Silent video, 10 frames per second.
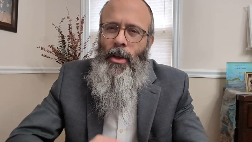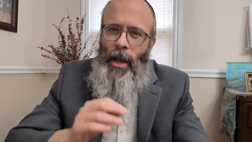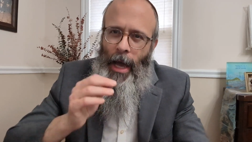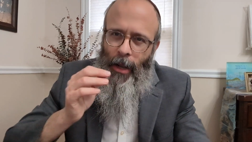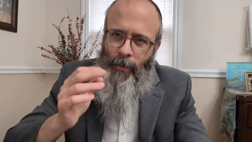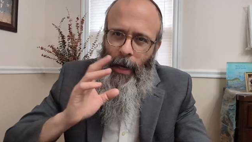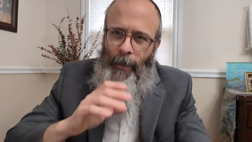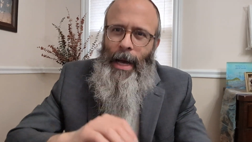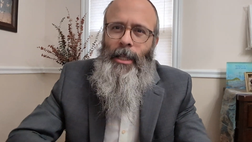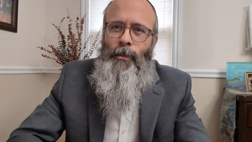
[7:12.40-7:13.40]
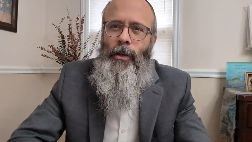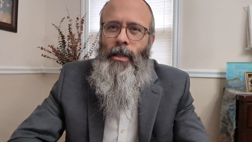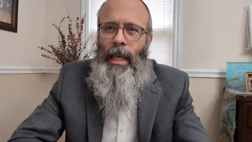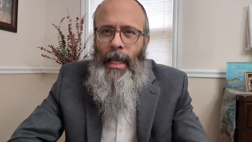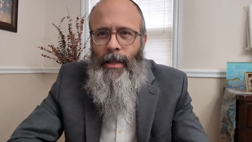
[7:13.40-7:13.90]
I, am not supposed
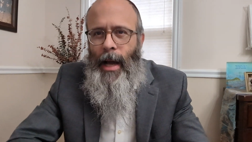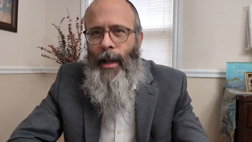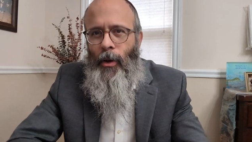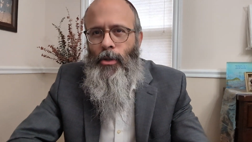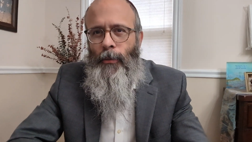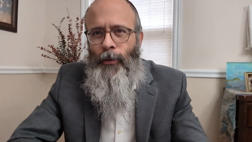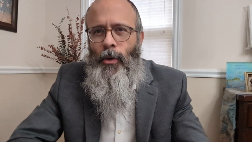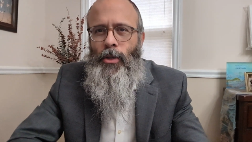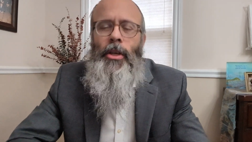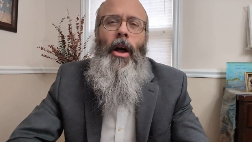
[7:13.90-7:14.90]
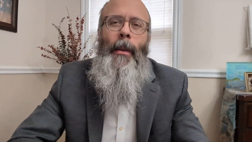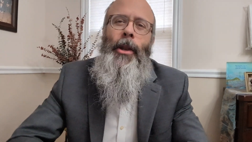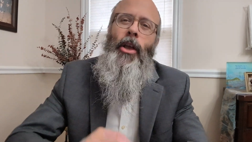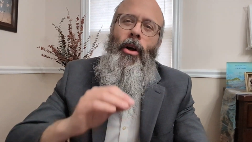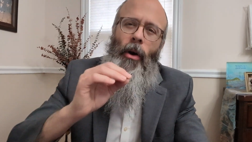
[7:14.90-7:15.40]
to eat non-kosher food. So, you know, I'm
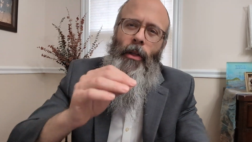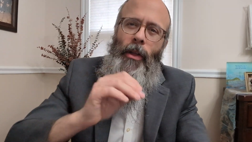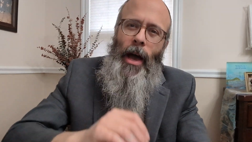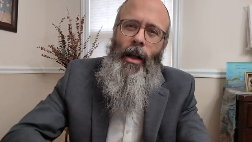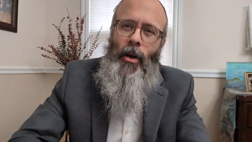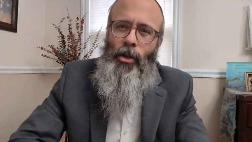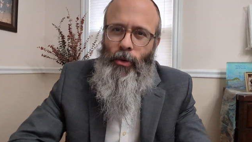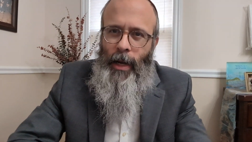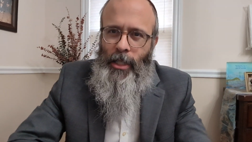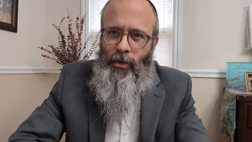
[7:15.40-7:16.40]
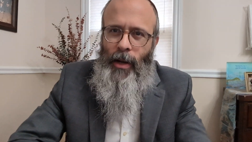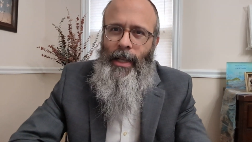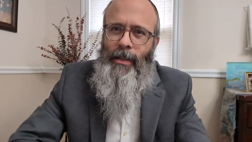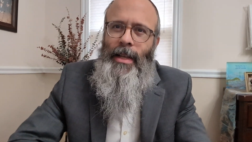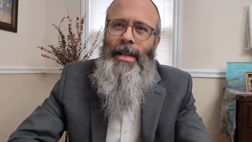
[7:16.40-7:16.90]
going to go to the non-kosher
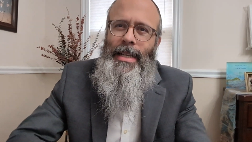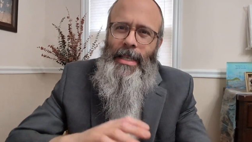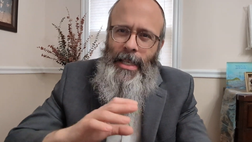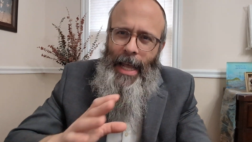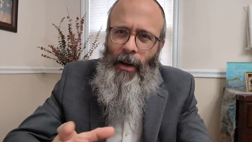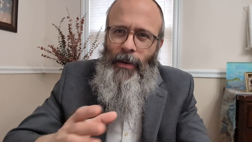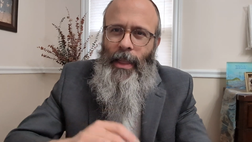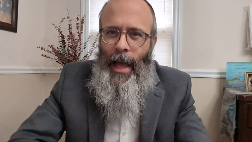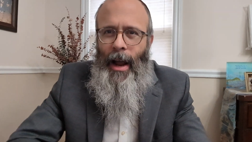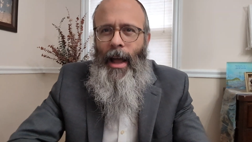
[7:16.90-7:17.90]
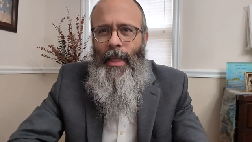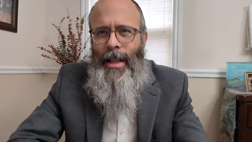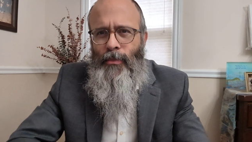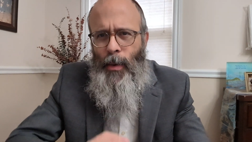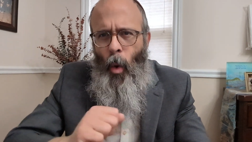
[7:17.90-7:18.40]
restaurant sit over there, and
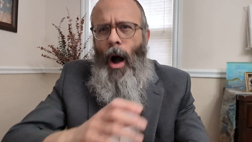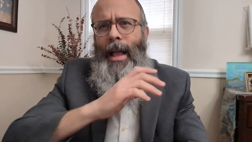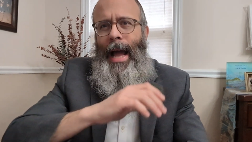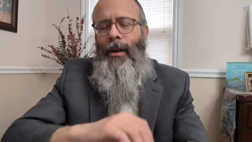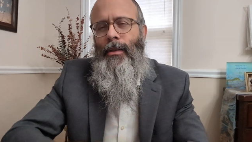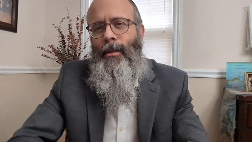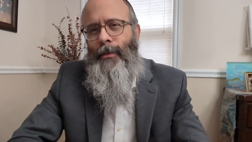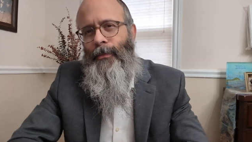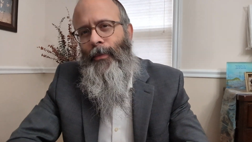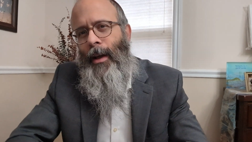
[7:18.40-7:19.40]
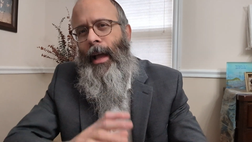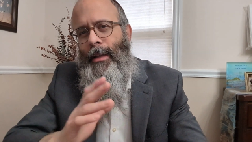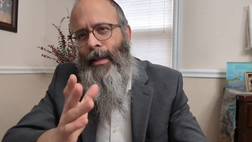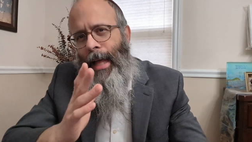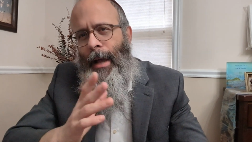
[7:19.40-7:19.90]
then walk out. Okay,
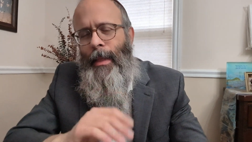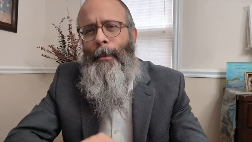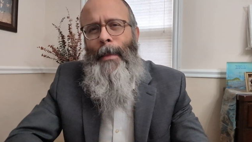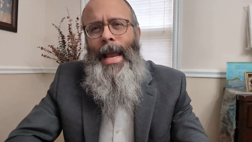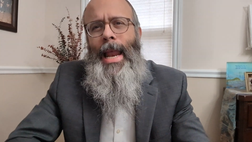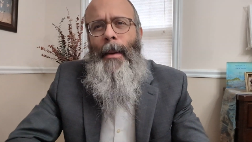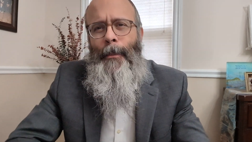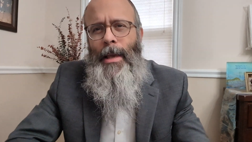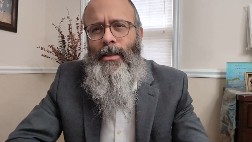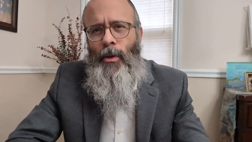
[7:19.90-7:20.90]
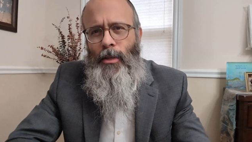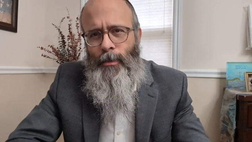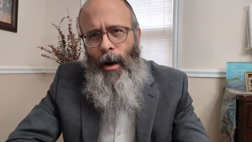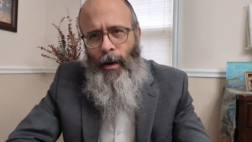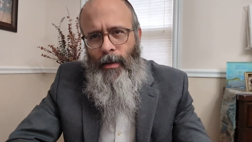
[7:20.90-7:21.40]
so that, that may not be so
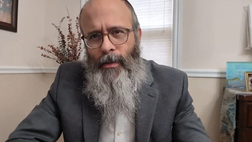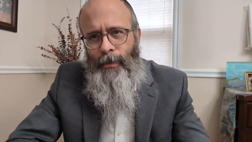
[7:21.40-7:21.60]
smart.